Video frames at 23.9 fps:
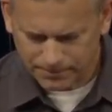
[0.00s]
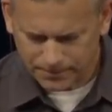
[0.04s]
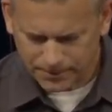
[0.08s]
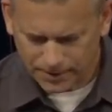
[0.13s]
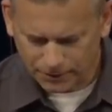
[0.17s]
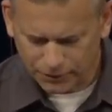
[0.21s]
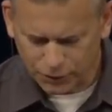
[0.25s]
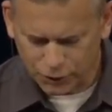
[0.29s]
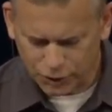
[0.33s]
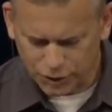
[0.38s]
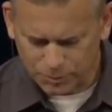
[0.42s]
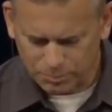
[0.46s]

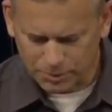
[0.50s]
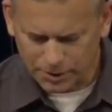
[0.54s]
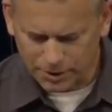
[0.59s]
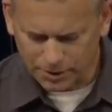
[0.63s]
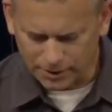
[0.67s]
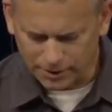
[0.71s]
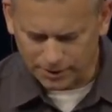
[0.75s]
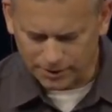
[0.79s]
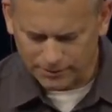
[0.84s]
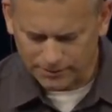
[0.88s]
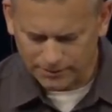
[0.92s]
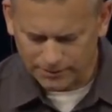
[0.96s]
of your
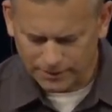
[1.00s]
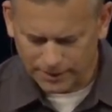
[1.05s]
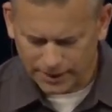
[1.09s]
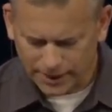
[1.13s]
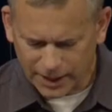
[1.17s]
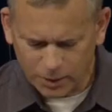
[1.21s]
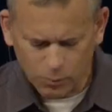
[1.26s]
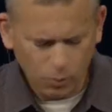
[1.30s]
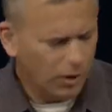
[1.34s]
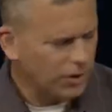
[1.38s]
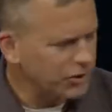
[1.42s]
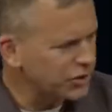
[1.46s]
spirit.
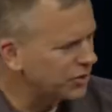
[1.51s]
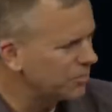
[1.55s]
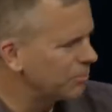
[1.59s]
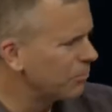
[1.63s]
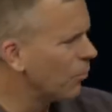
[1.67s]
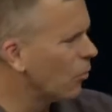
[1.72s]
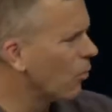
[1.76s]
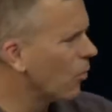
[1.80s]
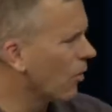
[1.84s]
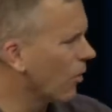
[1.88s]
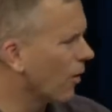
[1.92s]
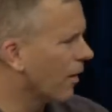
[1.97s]
He wants
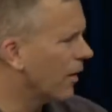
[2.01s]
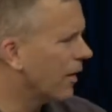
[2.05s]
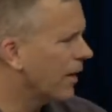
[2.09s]
more.